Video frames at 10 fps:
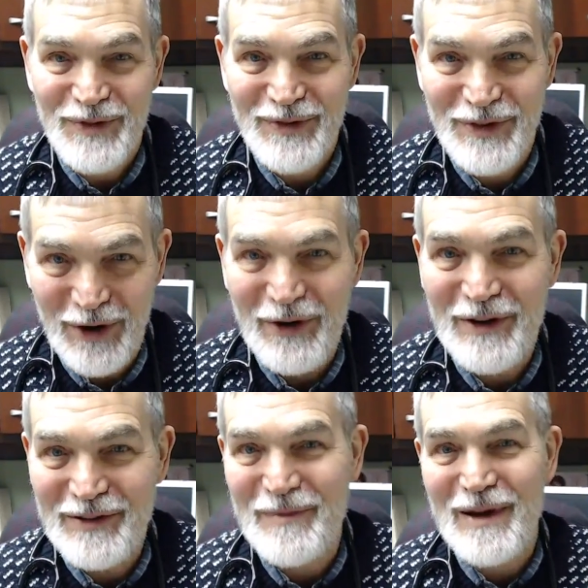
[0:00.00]

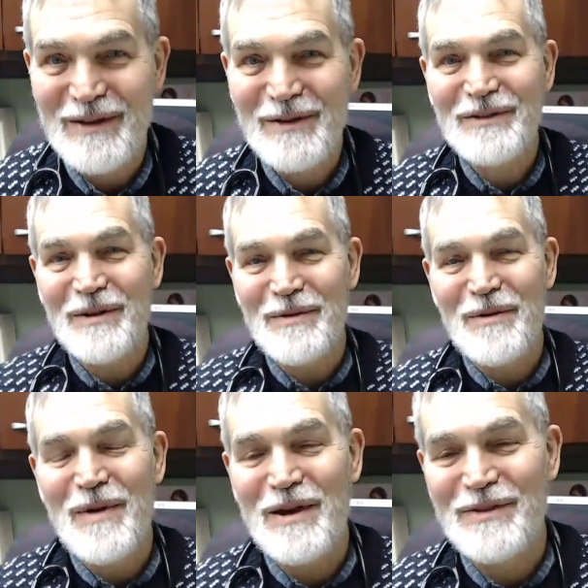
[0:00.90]
serious about doing something
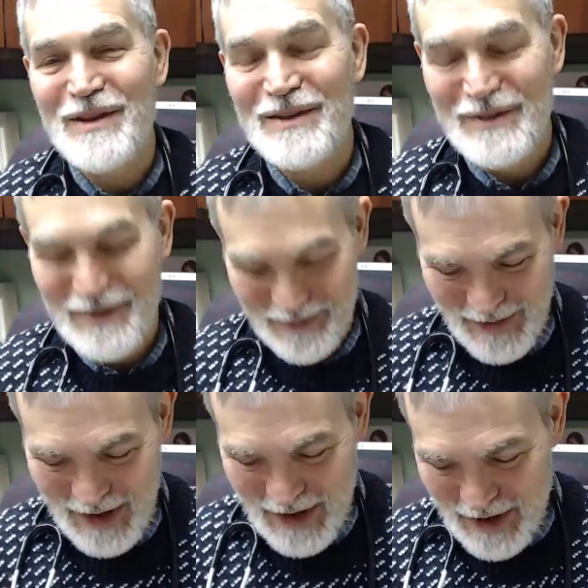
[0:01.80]
about this.
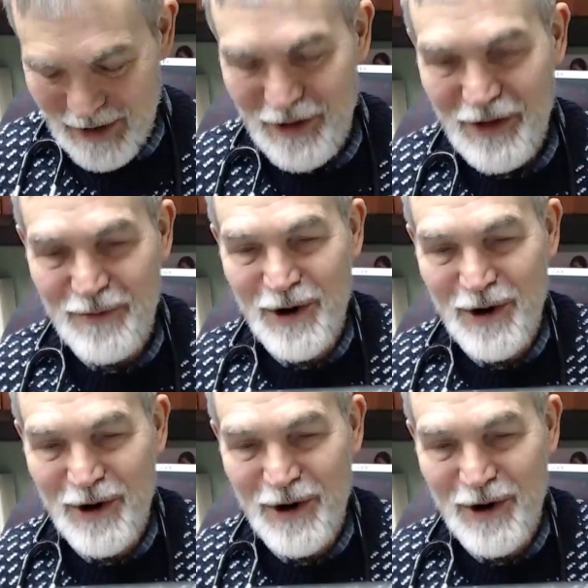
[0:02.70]
The